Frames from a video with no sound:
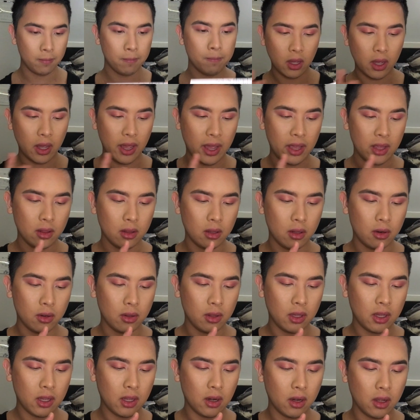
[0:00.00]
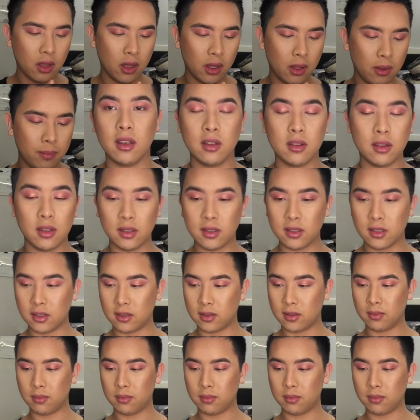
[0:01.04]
I literally cannot. This is